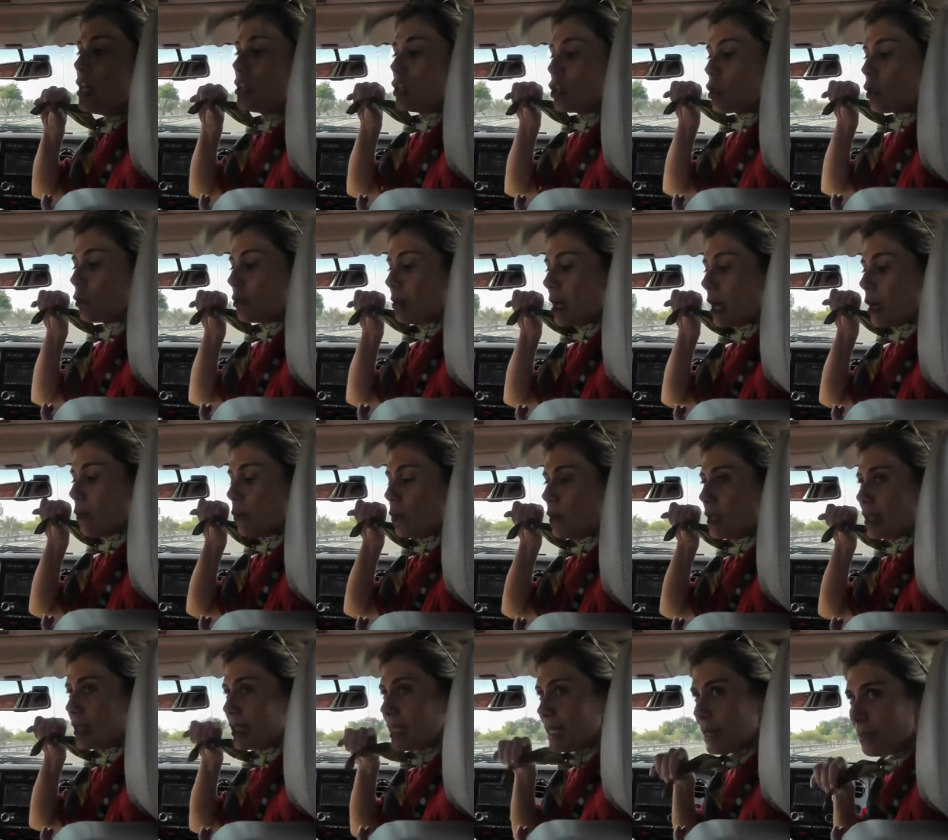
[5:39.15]
So they
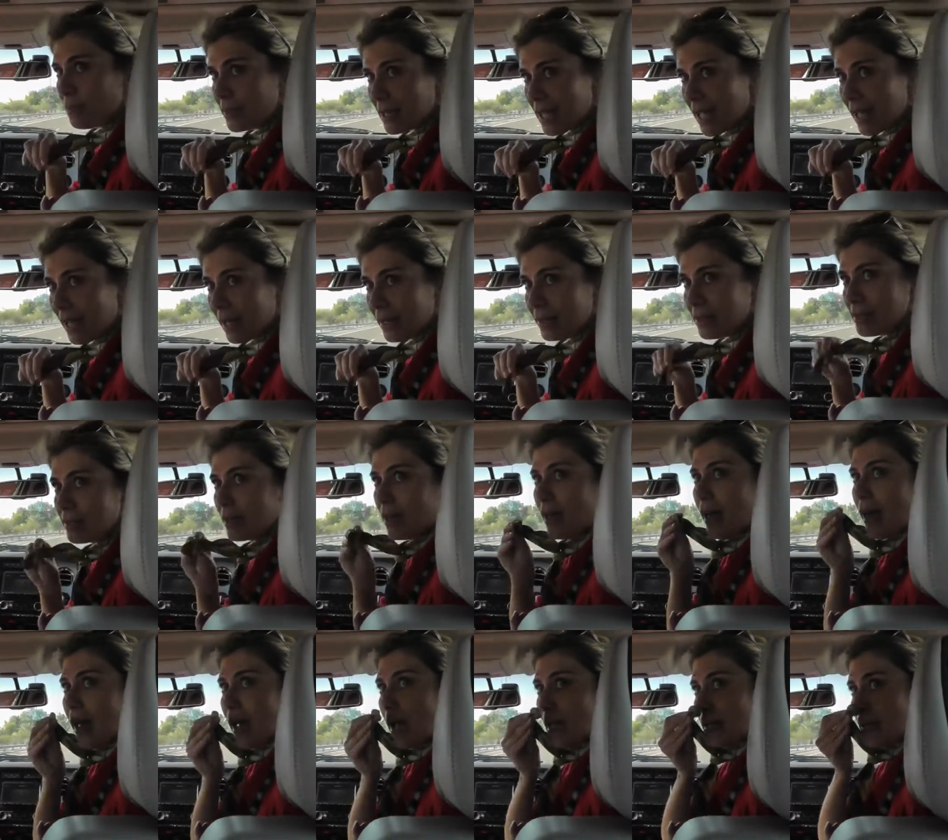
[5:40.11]
would dip that
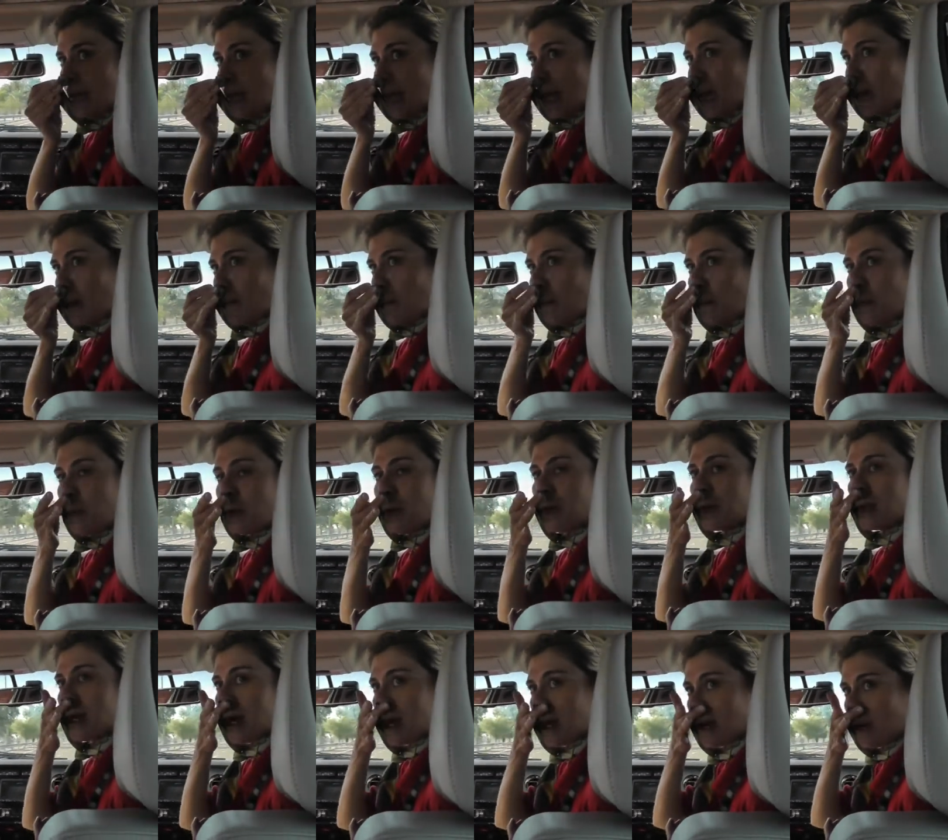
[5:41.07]
and they
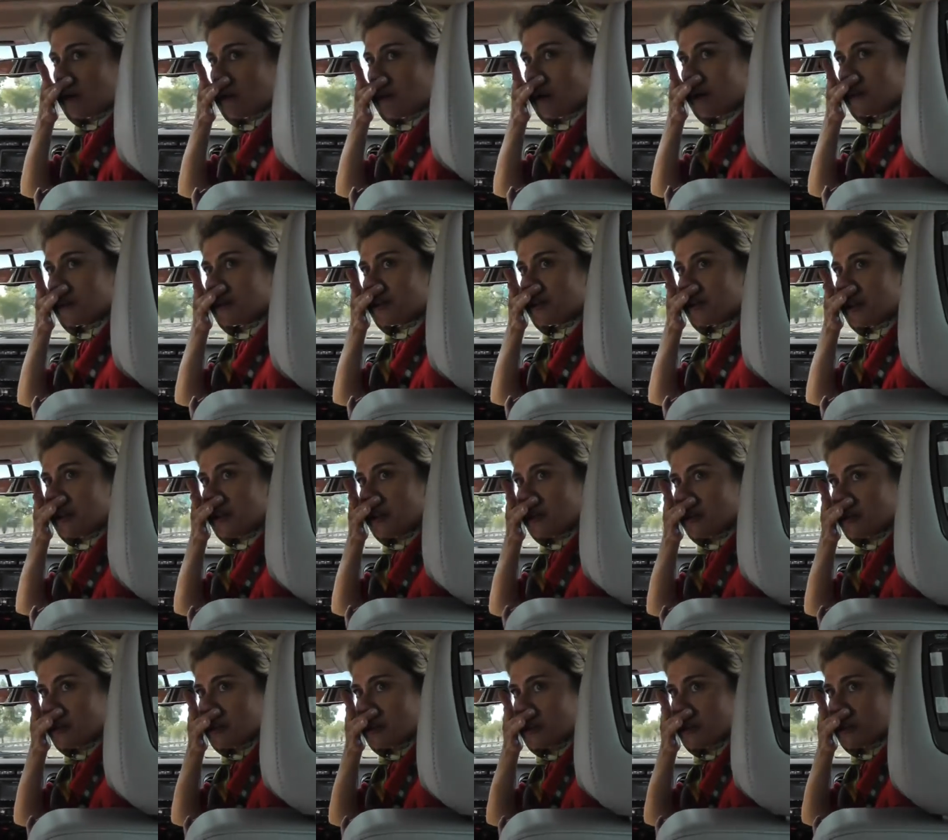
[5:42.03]
put that around their
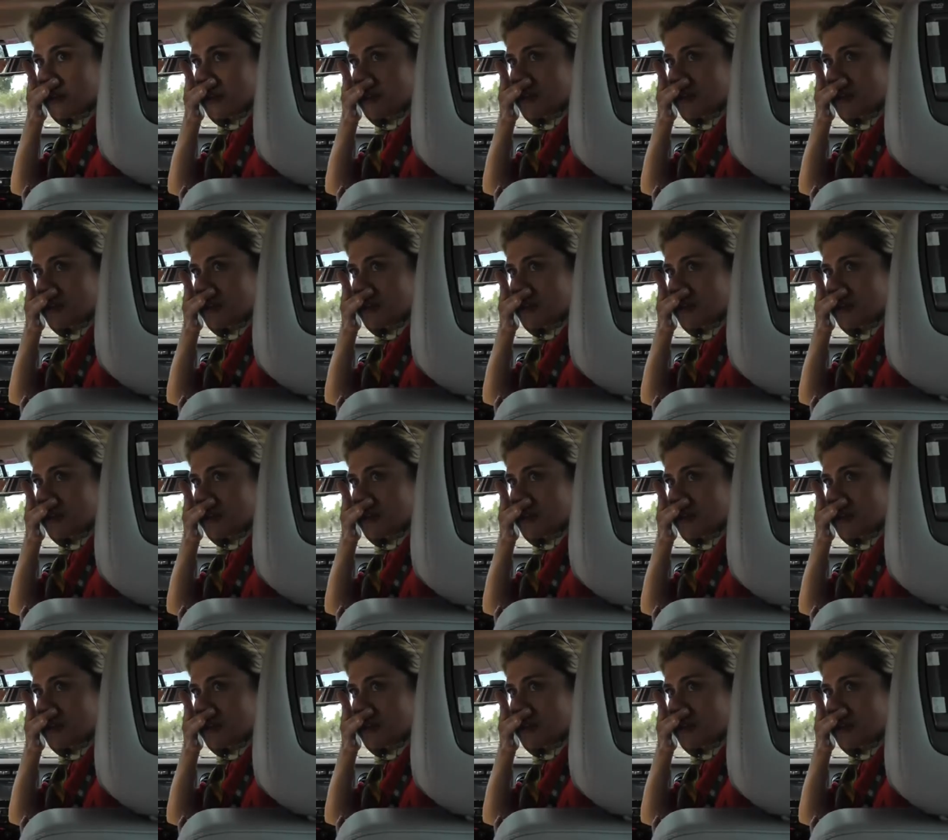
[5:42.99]
nose